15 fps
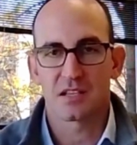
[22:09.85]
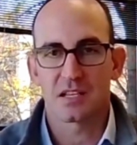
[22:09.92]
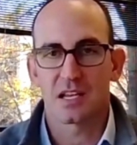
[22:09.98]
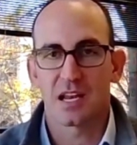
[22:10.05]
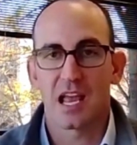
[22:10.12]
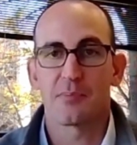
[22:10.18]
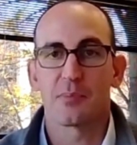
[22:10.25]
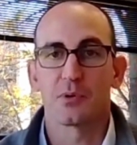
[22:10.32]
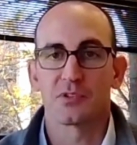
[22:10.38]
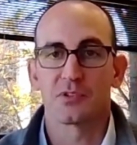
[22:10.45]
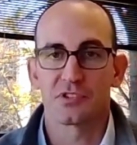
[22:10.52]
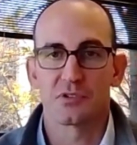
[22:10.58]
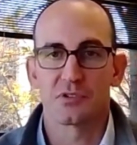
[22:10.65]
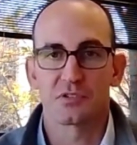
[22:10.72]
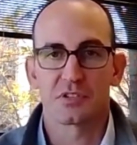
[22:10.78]
enables
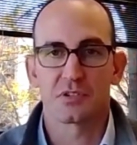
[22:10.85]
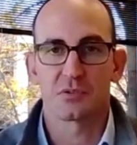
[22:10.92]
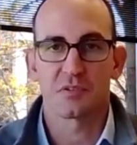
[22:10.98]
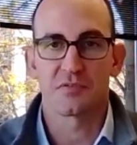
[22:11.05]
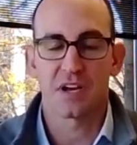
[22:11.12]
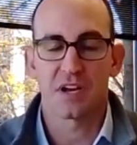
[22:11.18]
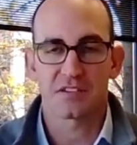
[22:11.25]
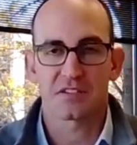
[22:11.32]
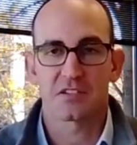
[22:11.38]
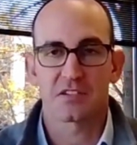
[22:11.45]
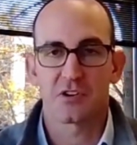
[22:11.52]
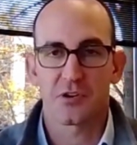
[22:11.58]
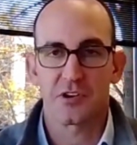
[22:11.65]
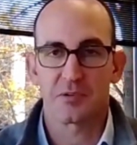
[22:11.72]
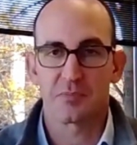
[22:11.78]
you to invest in
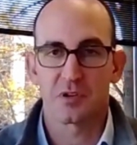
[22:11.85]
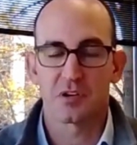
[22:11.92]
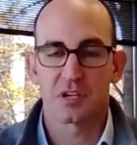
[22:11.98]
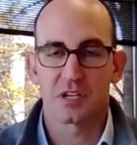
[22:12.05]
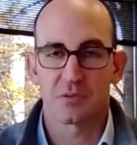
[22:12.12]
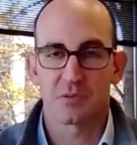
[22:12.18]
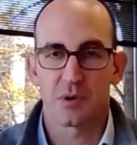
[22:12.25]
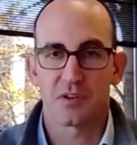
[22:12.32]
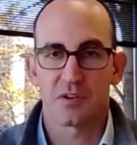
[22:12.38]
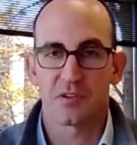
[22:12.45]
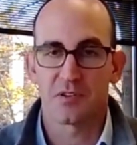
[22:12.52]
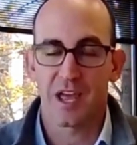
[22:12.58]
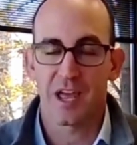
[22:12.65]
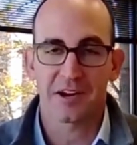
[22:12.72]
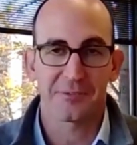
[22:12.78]
your community, whether
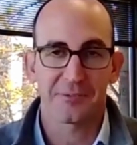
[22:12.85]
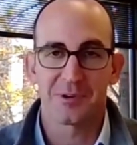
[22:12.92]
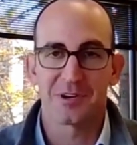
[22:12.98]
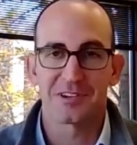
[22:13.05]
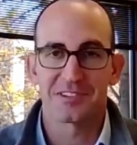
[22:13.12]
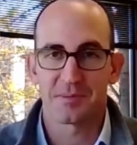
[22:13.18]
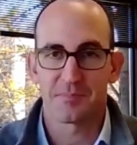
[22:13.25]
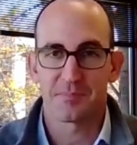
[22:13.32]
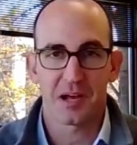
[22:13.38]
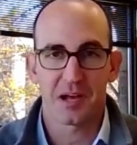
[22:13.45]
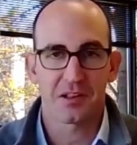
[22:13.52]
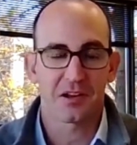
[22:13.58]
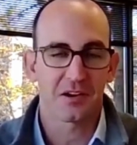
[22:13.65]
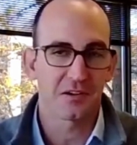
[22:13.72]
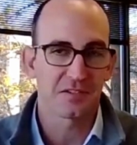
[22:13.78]
that community is in
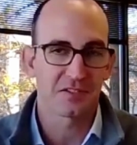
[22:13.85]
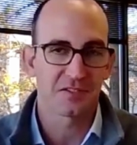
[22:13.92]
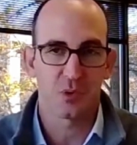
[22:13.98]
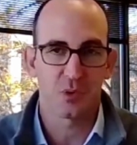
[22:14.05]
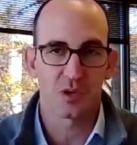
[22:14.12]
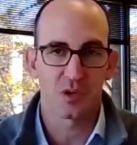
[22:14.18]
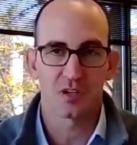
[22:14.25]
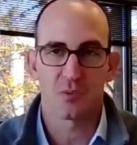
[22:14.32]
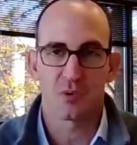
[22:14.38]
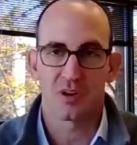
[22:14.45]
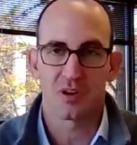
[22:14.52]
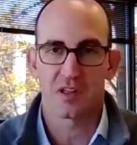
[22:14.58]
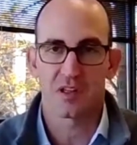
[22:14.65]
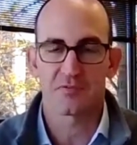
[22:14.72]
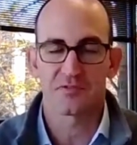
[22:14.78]
Pella or Des Moines or one
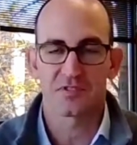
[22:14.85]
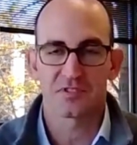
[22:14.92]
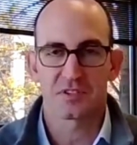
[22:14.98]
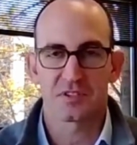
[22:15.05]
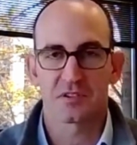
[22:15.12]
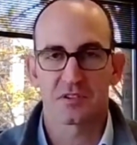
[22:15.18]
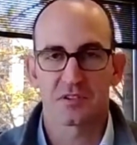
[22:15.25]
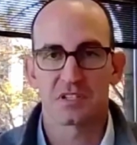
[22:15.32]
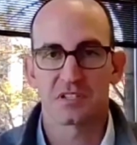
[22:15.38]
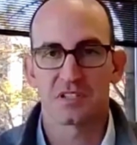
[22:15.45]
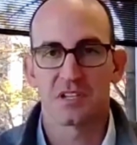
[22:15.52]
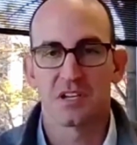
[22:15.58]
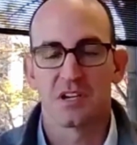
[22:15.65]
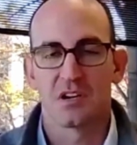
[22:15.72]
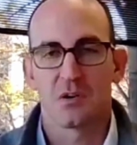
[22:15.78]
of the other facilities,
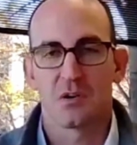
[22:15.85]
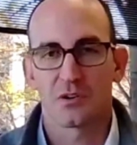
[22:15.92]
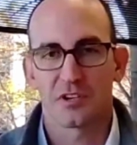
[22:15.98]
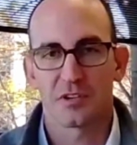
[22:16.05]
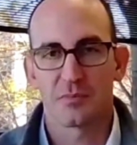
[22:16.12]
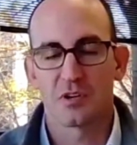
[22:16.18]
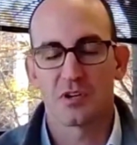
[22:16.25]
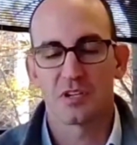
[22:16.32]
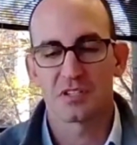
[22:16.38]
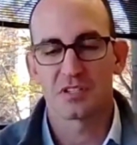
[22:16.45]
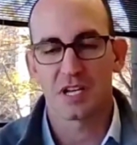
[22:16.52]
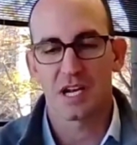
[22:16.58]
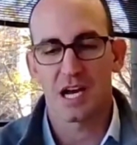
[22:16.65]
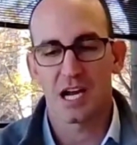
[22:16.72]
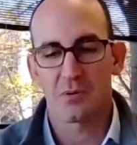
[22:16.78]
communities
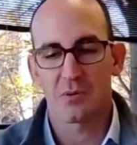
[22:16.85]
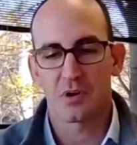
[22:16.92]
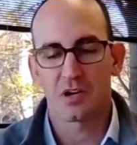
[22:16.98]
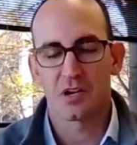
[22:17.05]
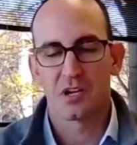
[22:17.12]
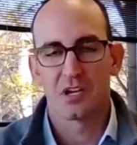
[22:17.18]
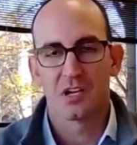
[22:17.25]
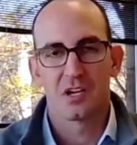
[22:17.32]
in Iowa.